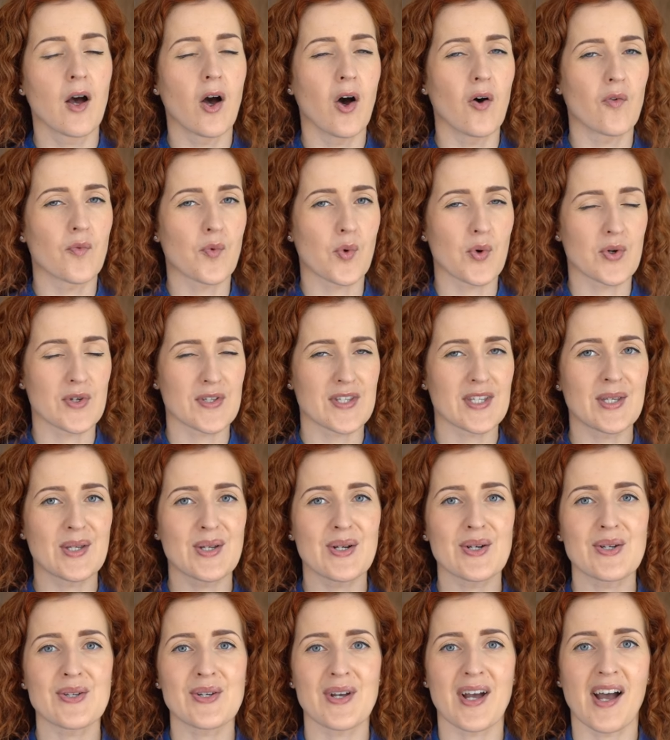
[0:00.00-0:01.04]
Of course,
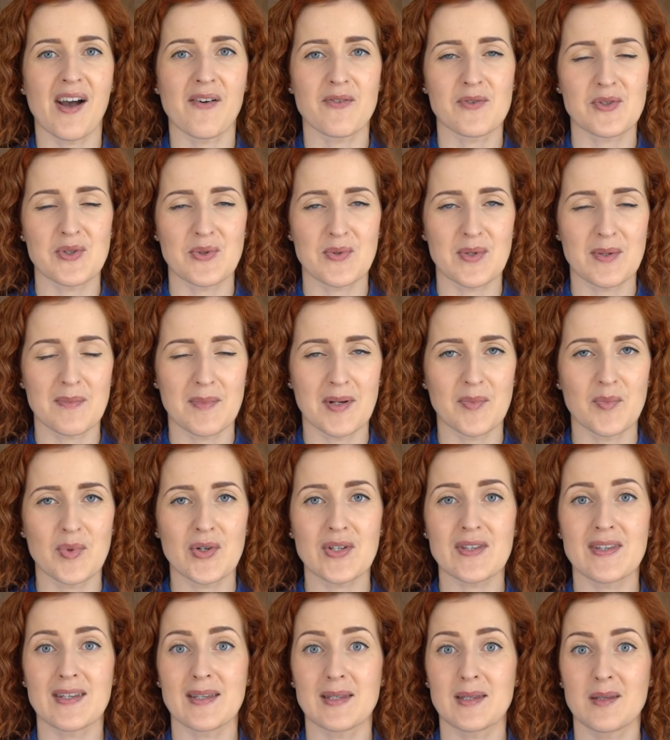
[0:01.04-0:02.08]
here you have to
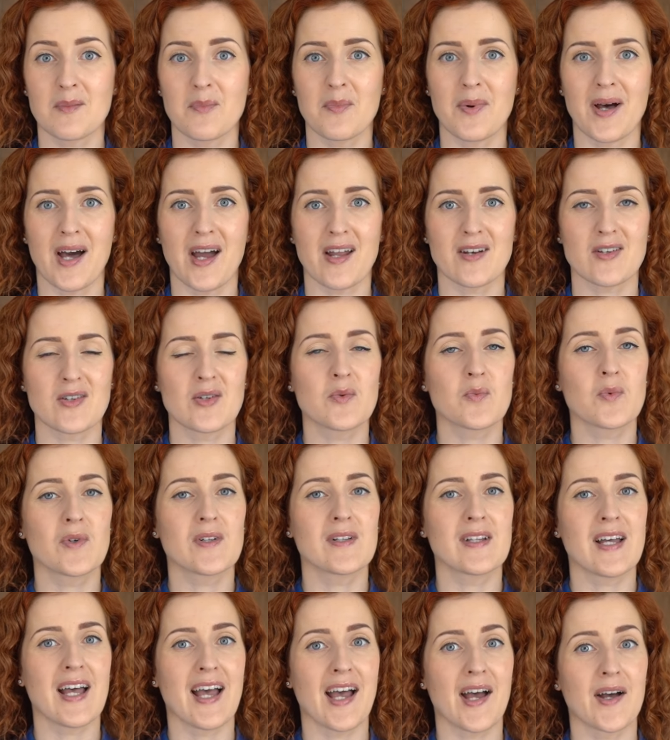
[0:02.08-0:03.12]
remember that the pattern
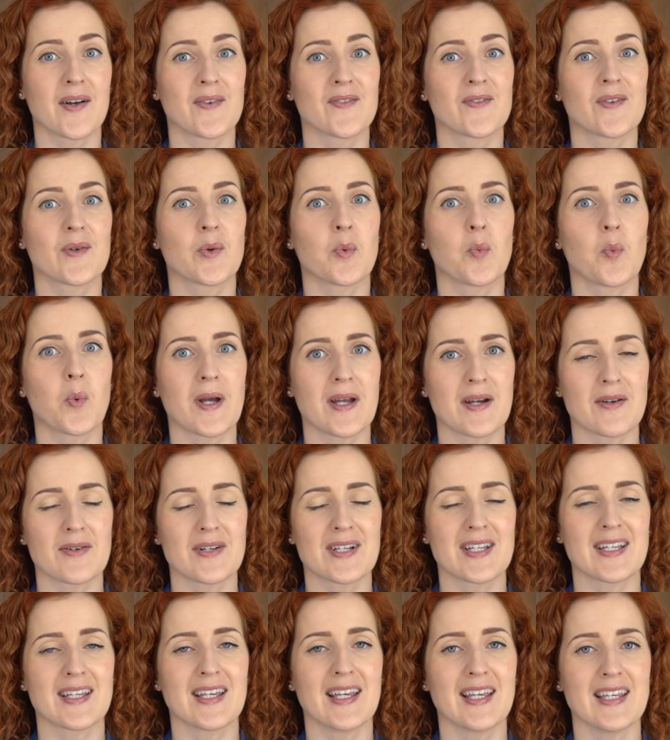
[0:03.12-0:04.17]
will have
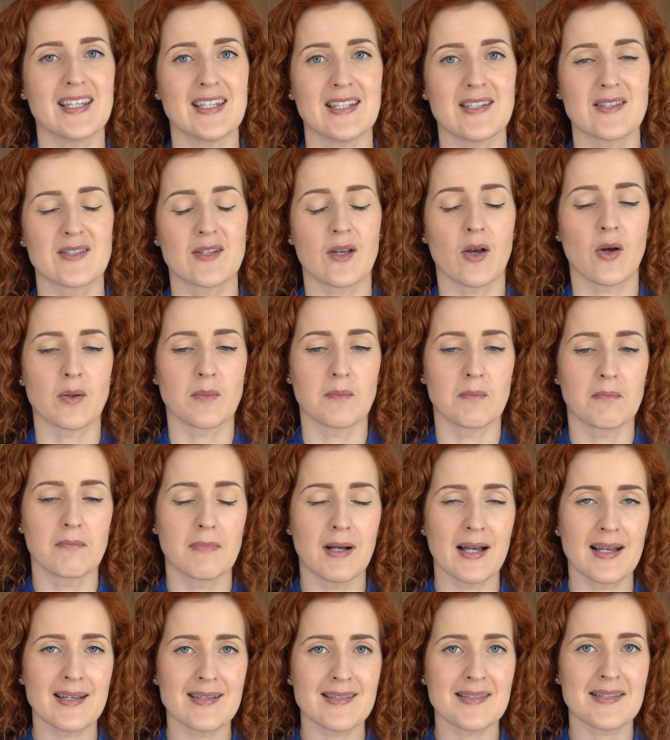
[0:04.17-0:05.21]
wearing ease on
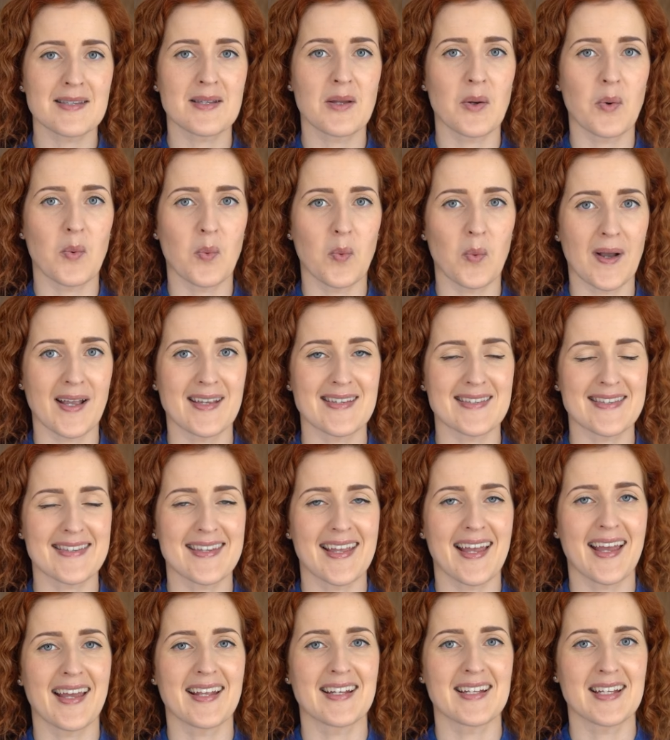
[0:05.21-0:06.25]
bust, waist,
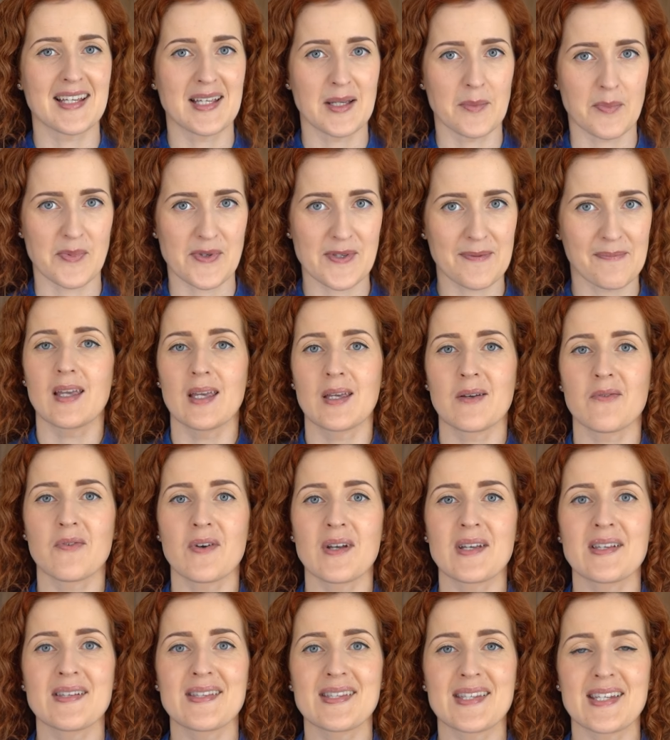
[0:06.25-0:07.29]
and hips. If
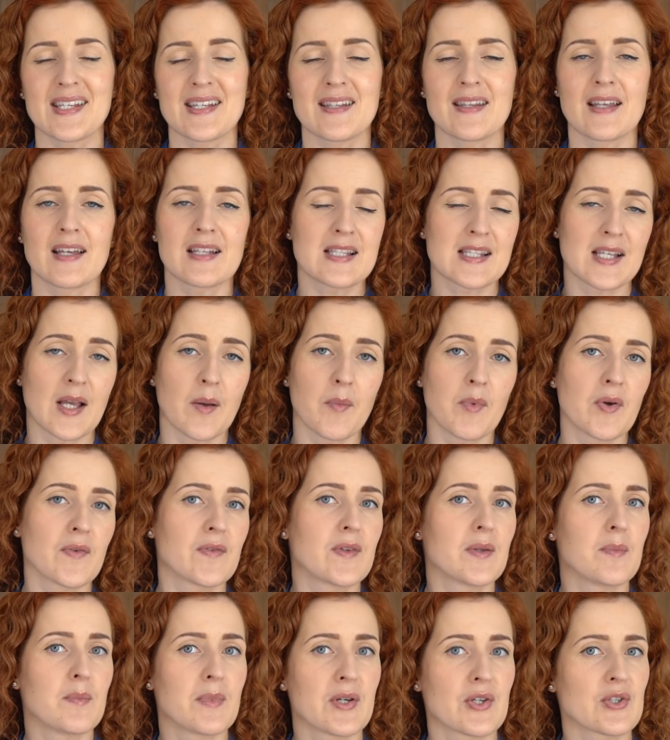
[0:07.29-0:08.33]
I see that some of
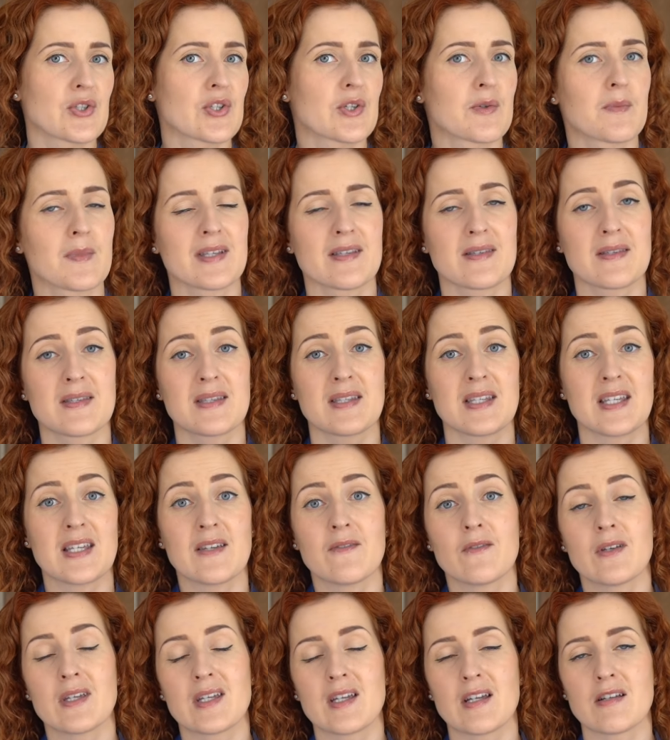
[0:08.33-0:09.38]
the measurements
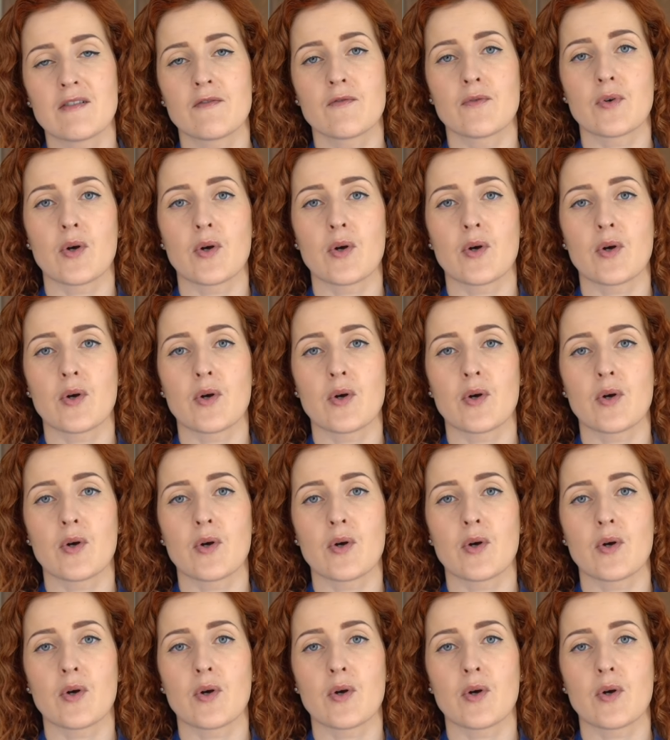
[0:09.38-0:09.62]
deviate